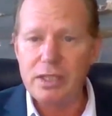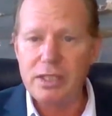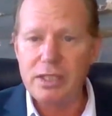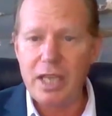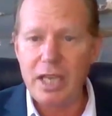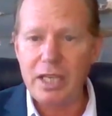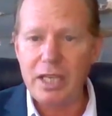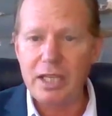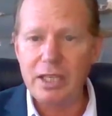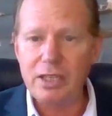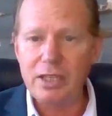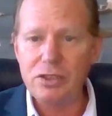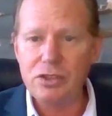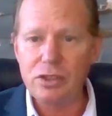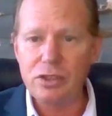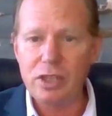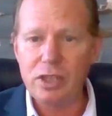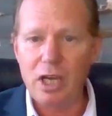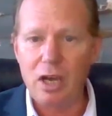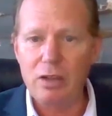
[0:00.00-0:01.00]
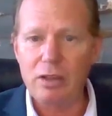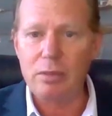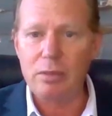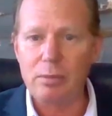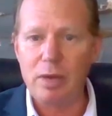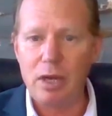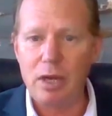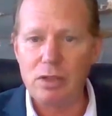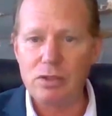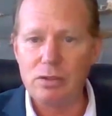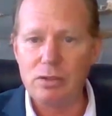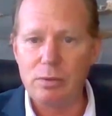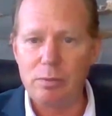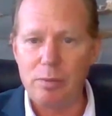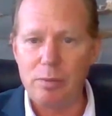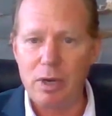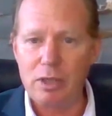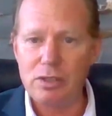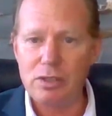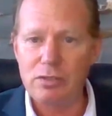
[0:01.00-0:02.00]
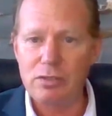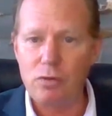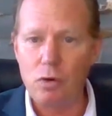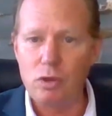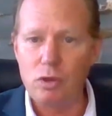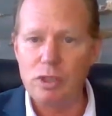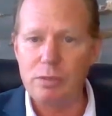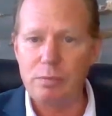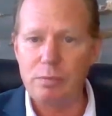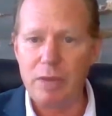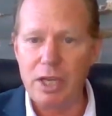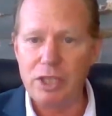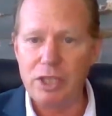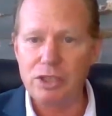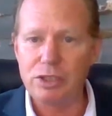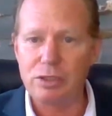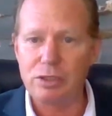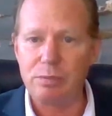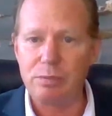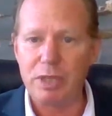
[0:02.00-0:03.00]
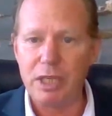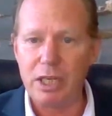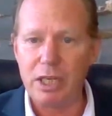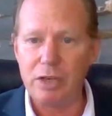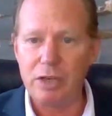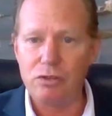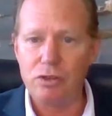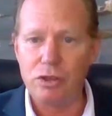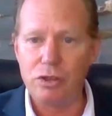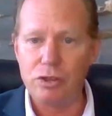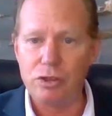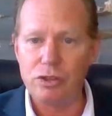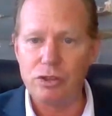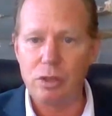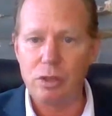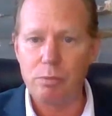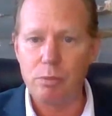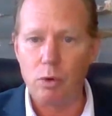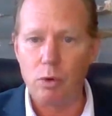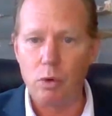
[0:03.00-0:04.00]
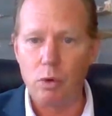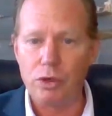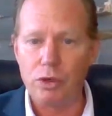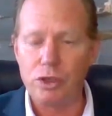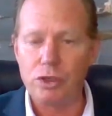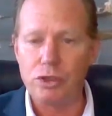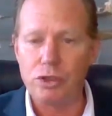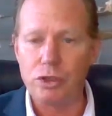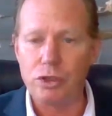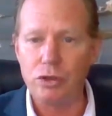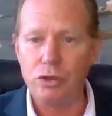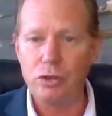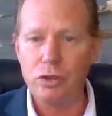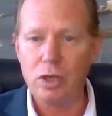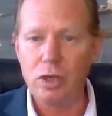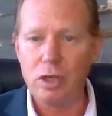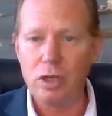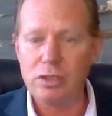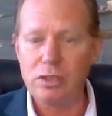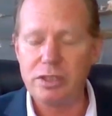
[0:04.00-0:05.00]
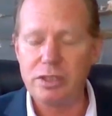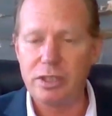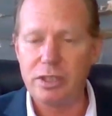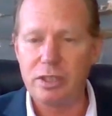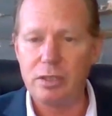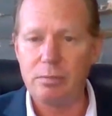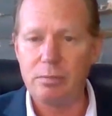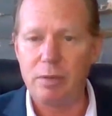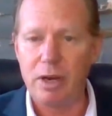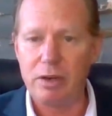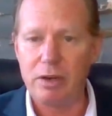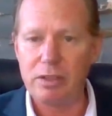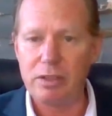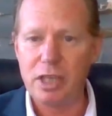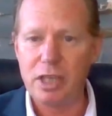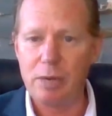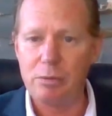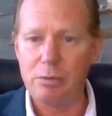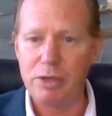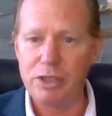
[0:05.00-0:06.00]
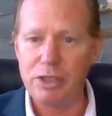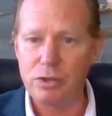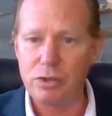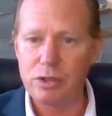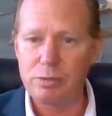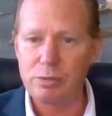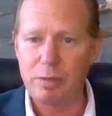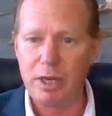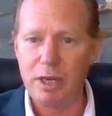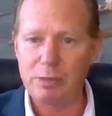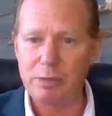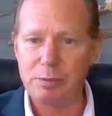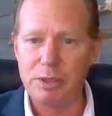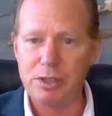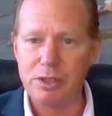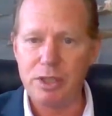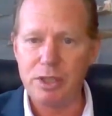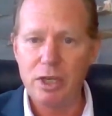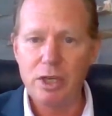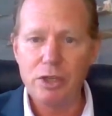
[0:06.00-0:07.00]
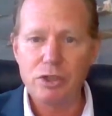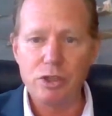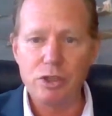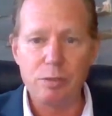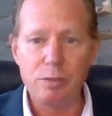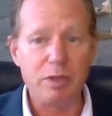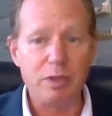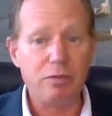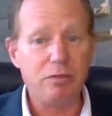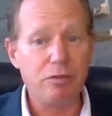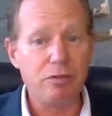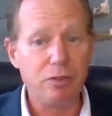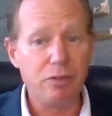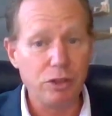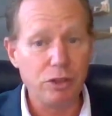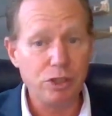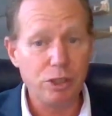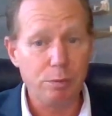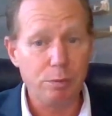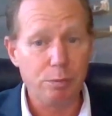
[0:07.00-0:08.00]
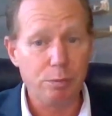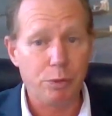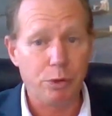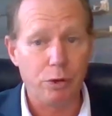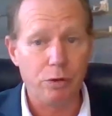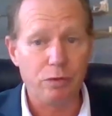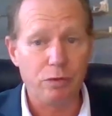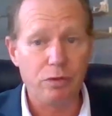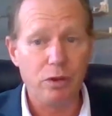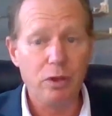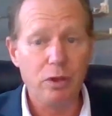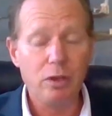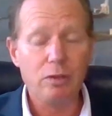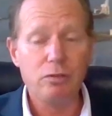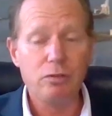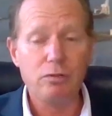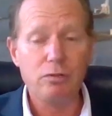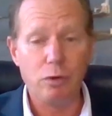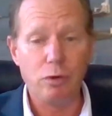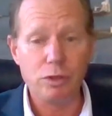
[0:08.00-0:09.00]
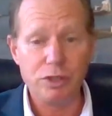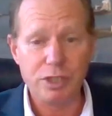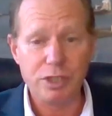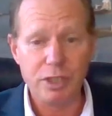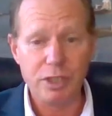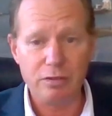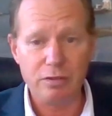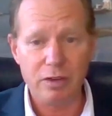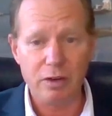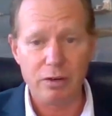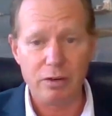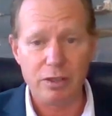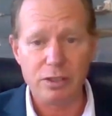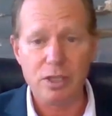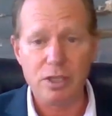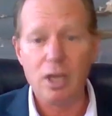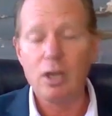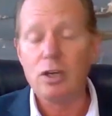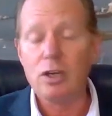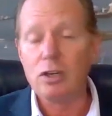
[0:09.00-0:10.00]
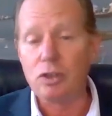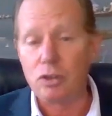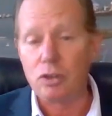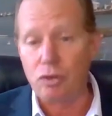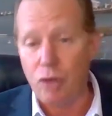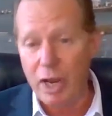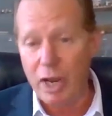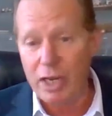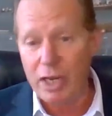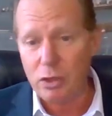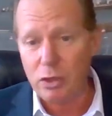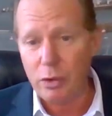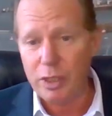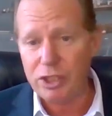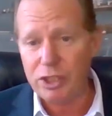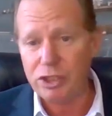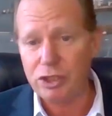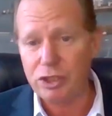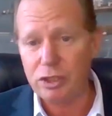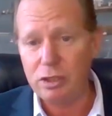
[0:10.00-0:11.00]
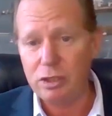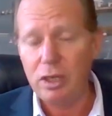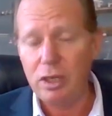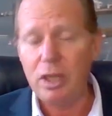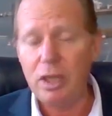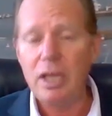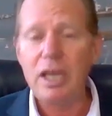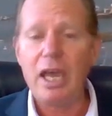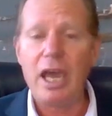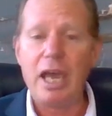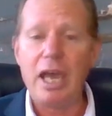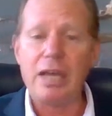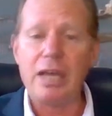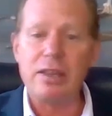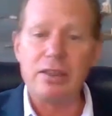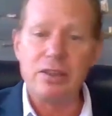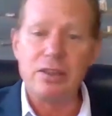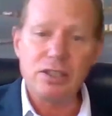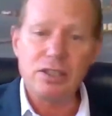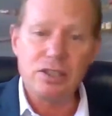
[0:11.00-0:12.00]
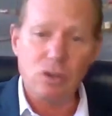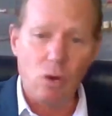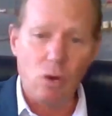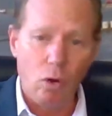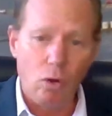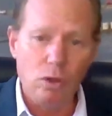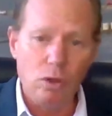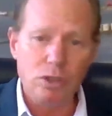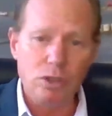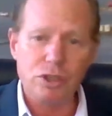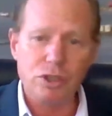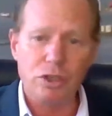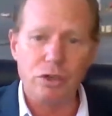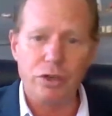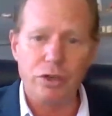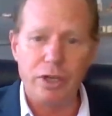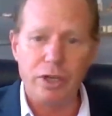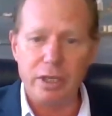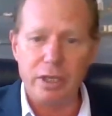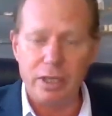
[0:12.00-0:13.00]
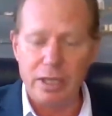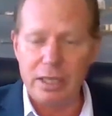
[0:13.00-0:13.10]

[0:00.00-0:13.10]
Taking into account the amount, amount of automation being introduced on board, do you consider maritime resource management to be future proof for seafarers? Great question. And this also